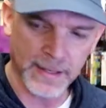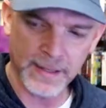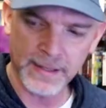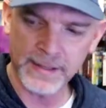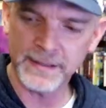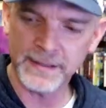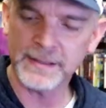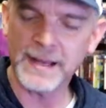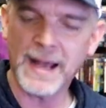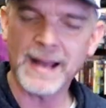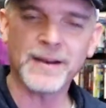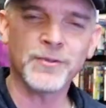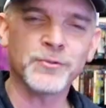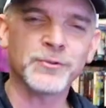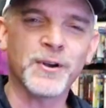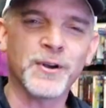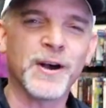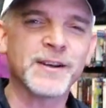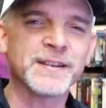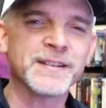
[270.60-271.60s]
And I
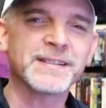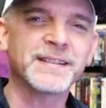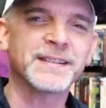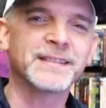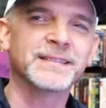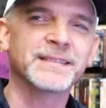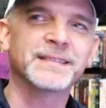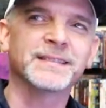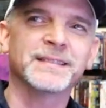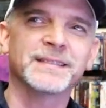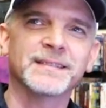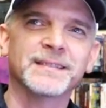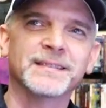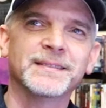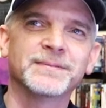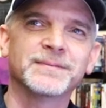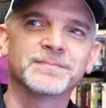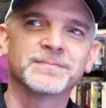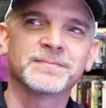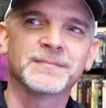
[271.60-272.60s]
don't know, I just didn't...
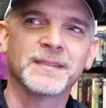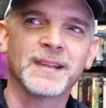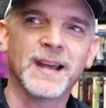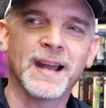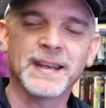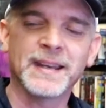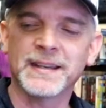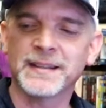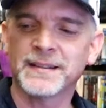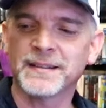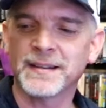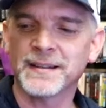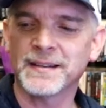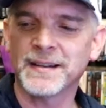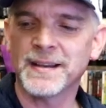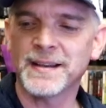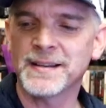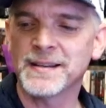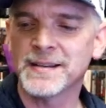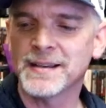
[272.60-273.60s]
I didn't...
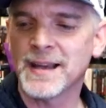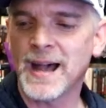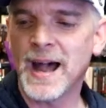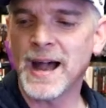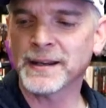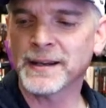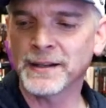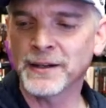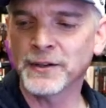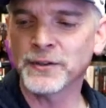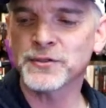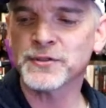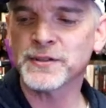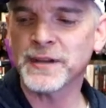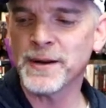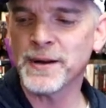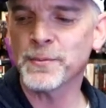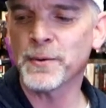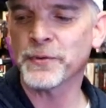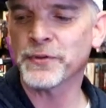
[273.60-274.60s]
I can
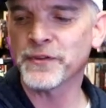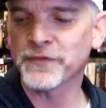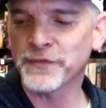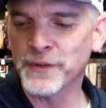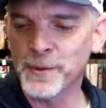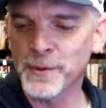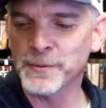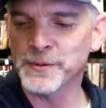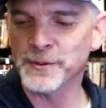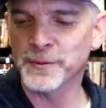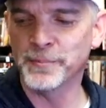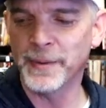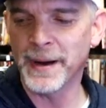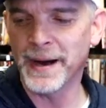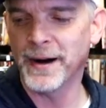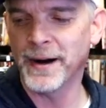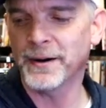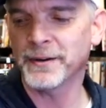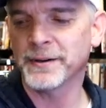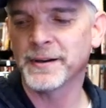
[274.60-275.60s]
understand what the film was
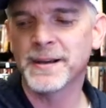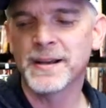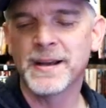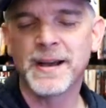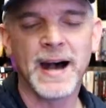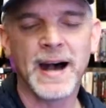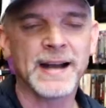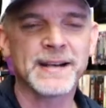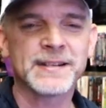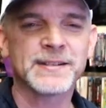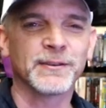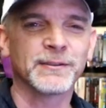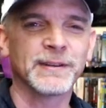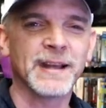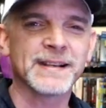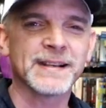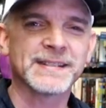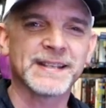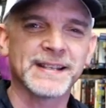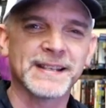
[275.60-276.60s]
about. I just don't
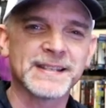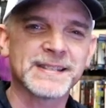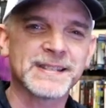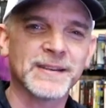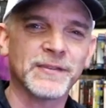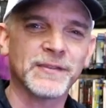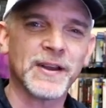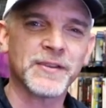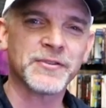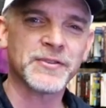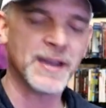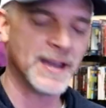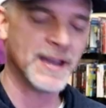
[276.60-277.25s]
like seeing stuff like